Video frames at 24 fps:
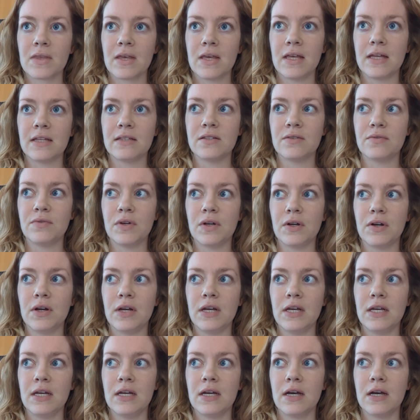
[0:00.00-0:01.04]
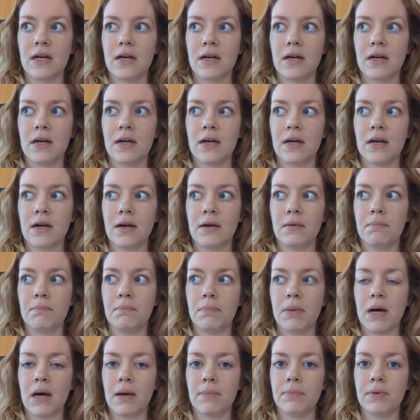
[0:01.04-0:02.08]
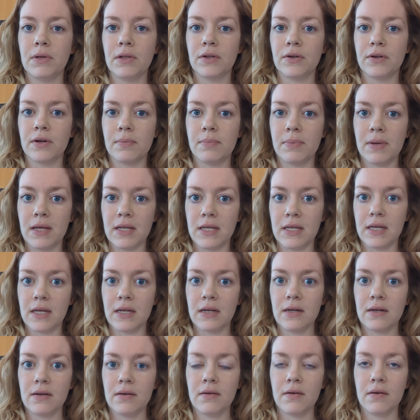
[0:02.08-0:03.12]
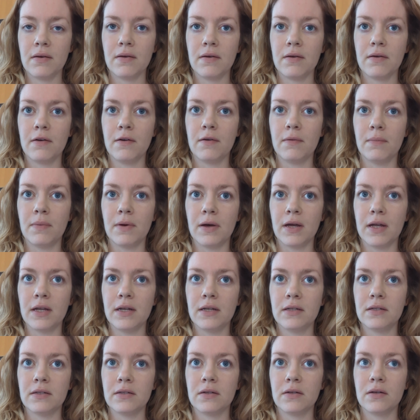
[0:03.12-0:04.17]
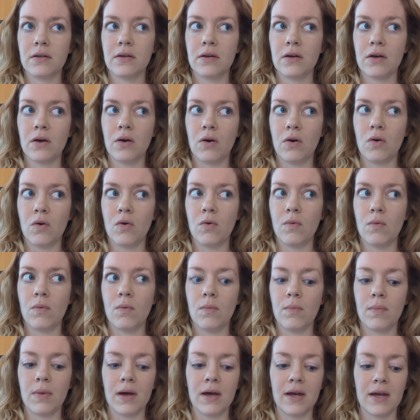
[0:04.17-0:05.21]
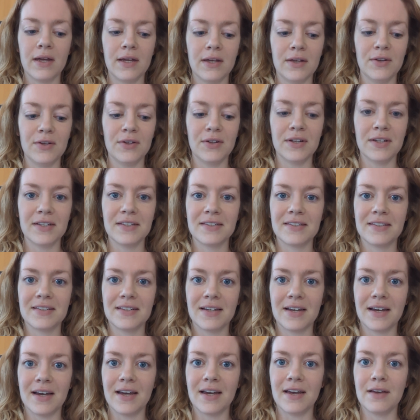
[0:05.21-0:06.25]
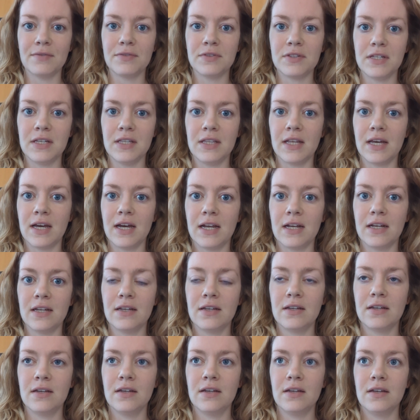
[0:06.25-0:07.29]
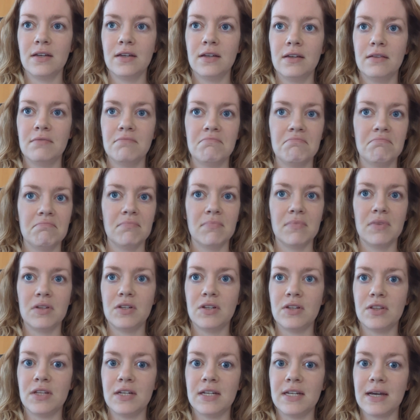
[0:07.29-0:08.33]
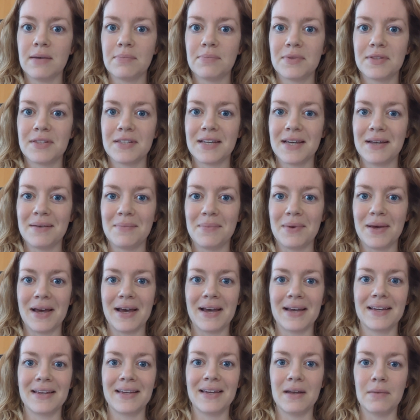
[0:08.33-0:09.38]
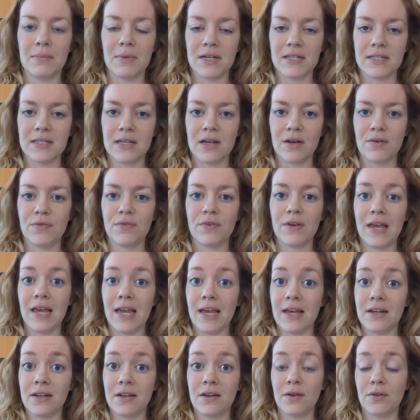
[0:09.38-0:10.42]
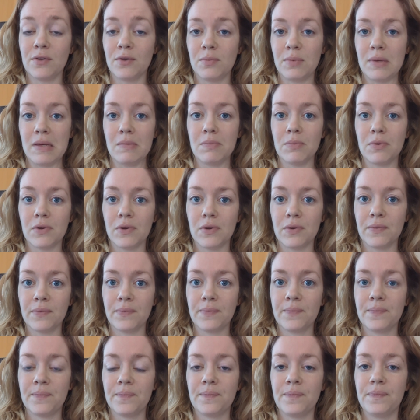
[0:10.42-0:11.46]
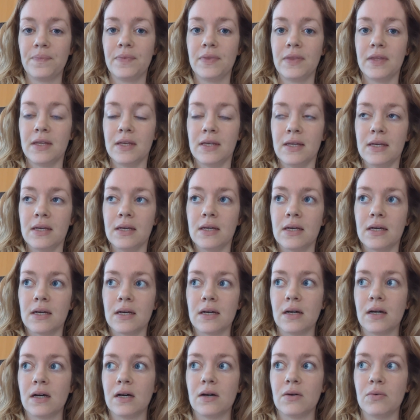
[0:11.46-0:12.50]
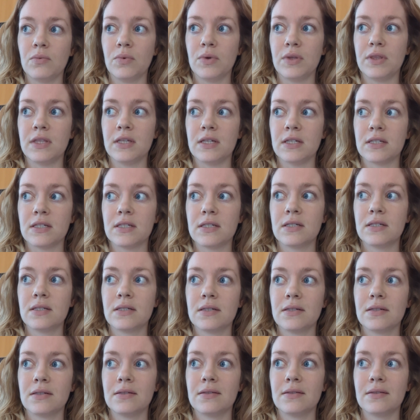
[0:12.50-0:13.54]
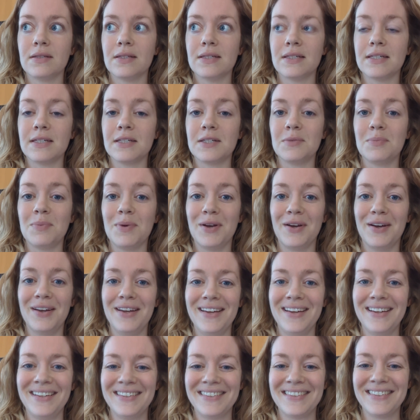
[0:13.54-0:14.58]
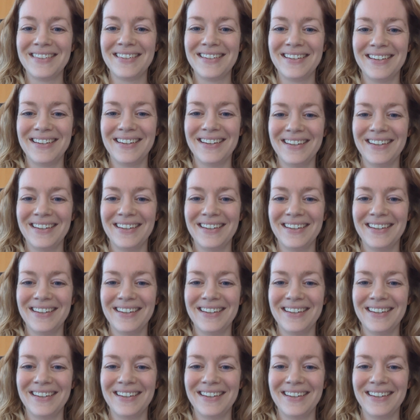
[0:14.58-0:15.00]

That's a very unpopular opinion, but oh my goodness, I have seen that to the depths and back in myself and in other people uh, with this this experience,